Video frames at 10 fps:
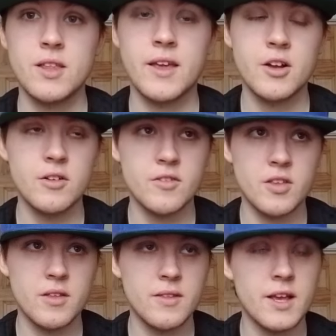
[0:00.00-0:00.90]
They got
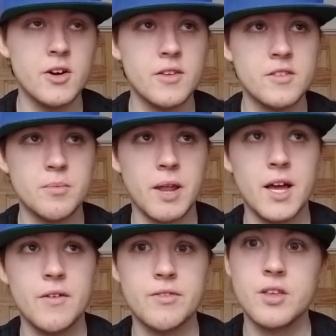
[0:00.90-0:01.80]
into the
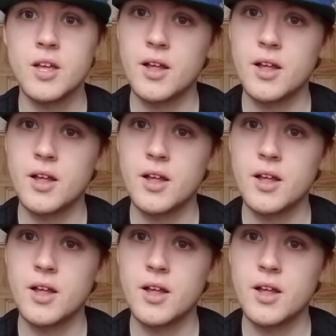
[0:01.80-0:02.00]
playoffs.